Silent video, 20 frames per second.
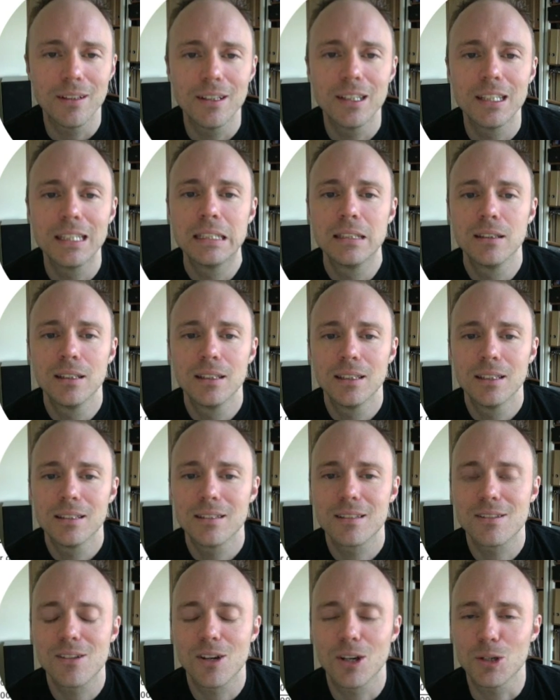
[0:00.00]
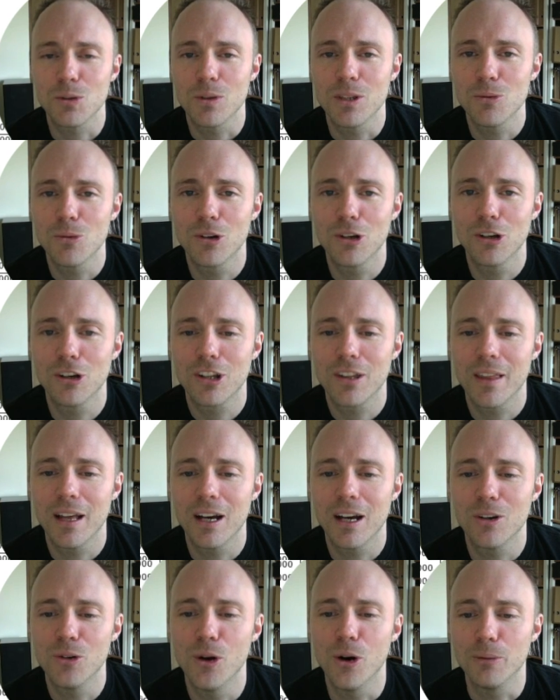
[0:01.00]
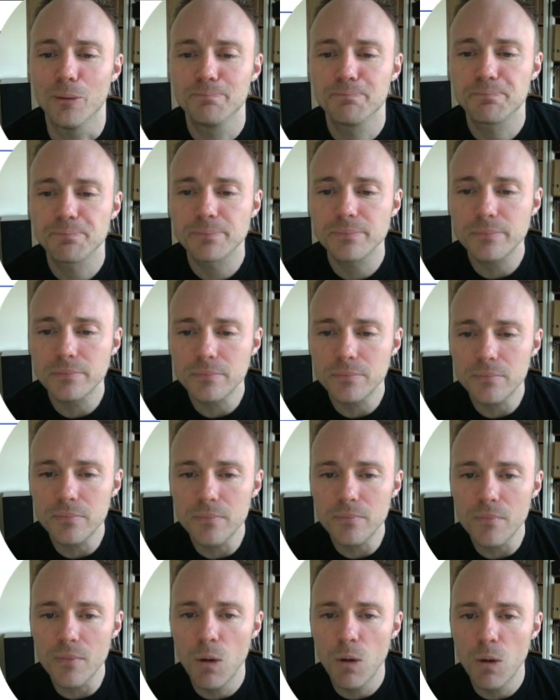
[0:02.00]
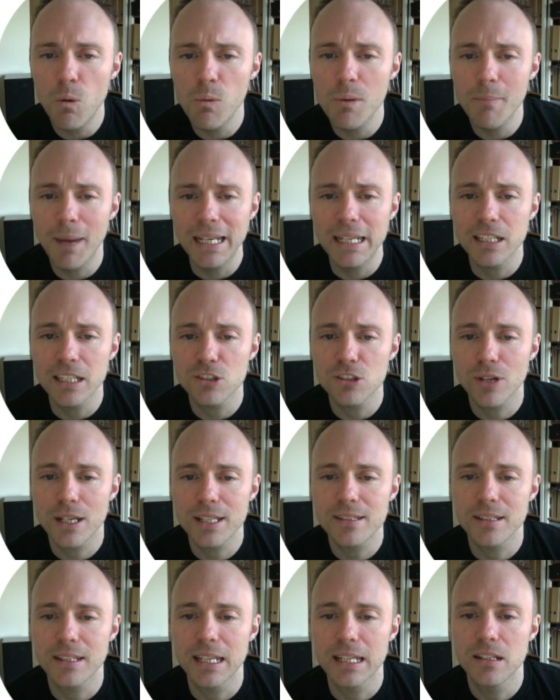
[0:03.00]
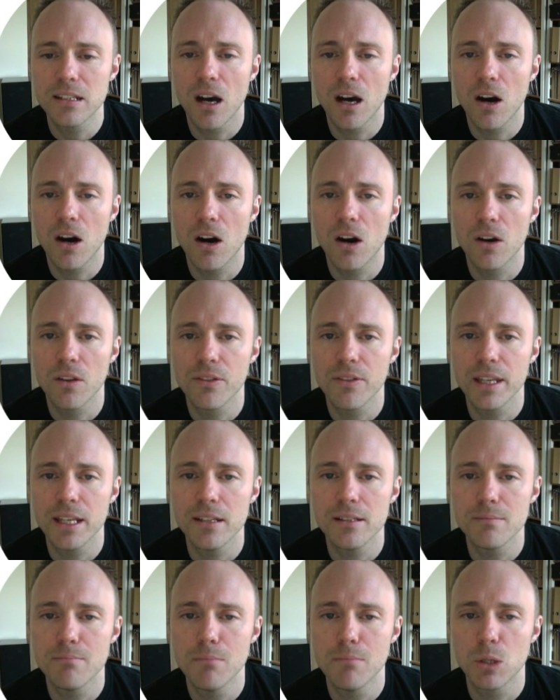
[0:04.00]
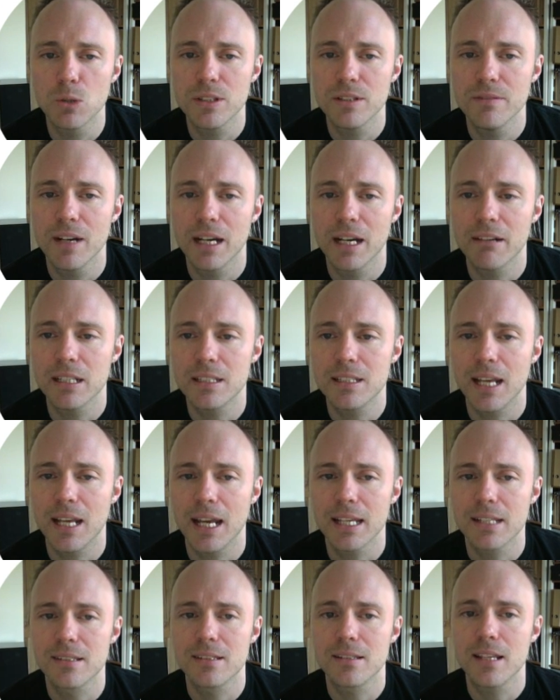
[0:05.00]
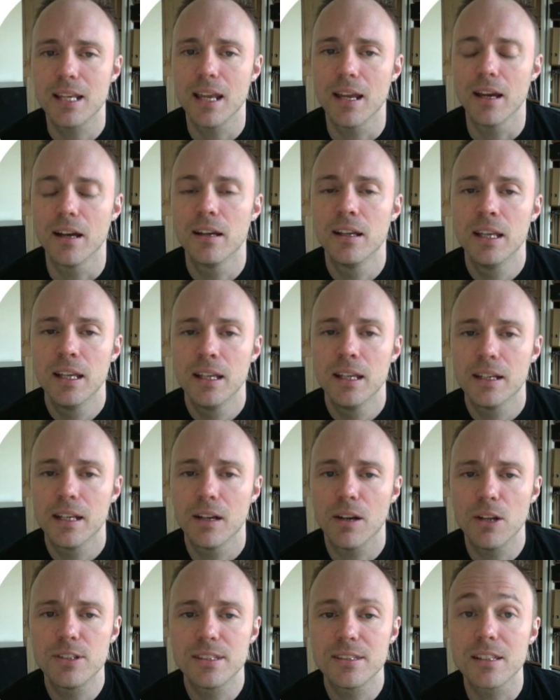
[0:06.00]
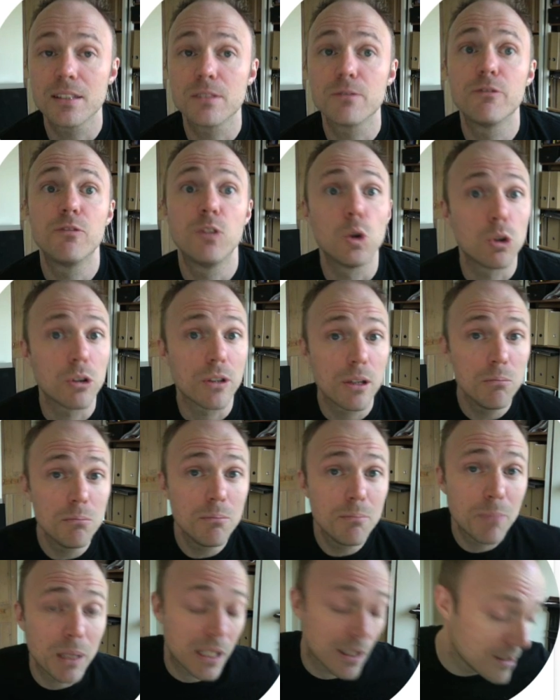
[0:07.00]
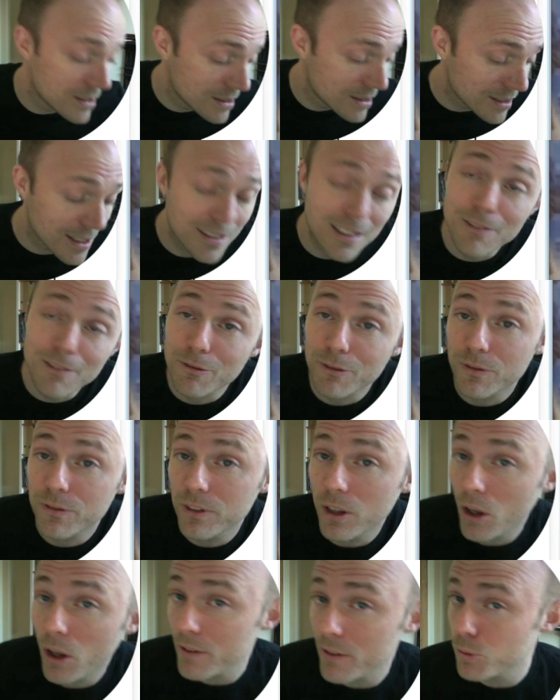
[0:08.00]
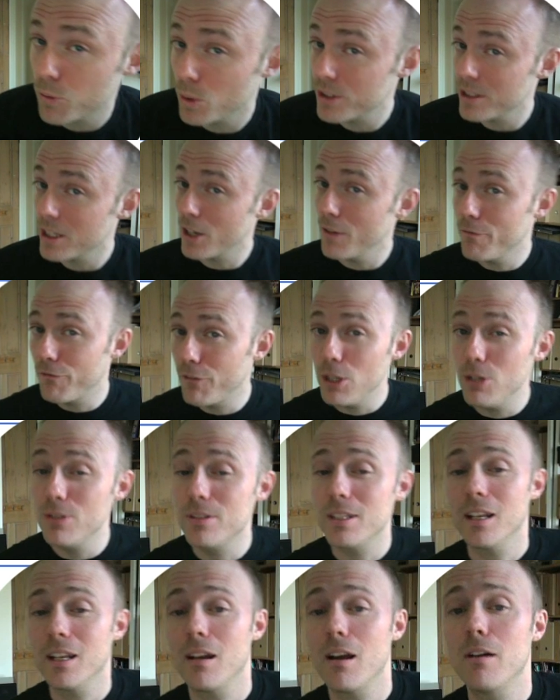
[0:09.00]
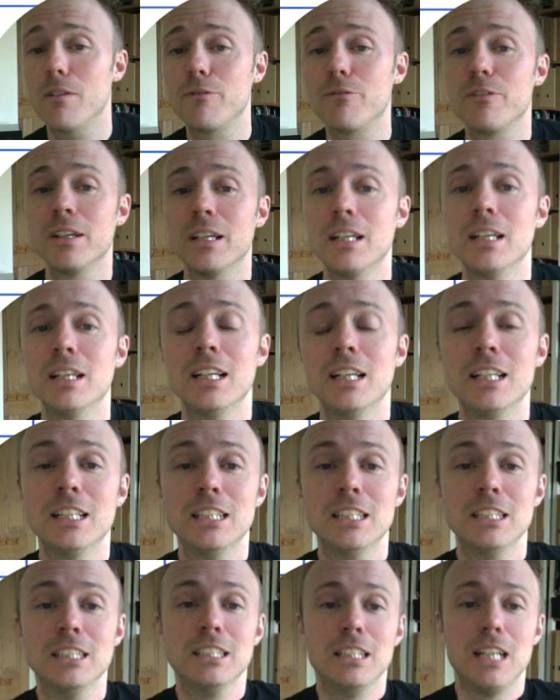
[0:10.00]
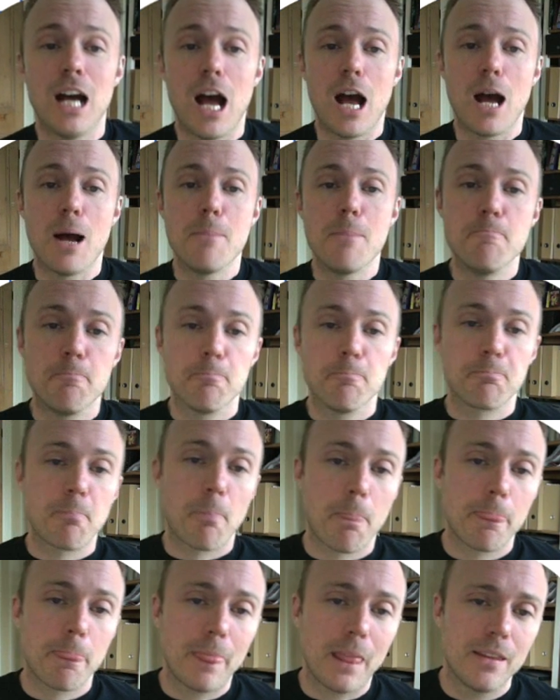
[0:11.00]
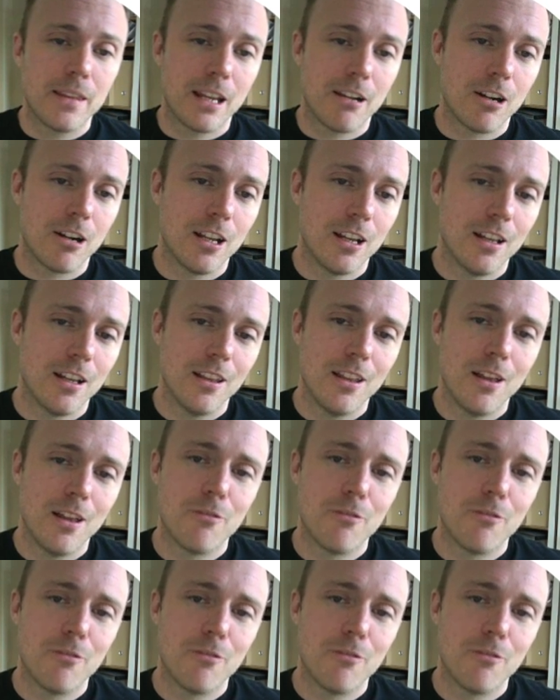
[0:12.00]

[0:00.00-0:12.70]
can decide whether you want to look at that or not. What we're mainly interested in are these multivariate tests here. Now notice there's 4 of them, because as if life wasn't confusing enough, there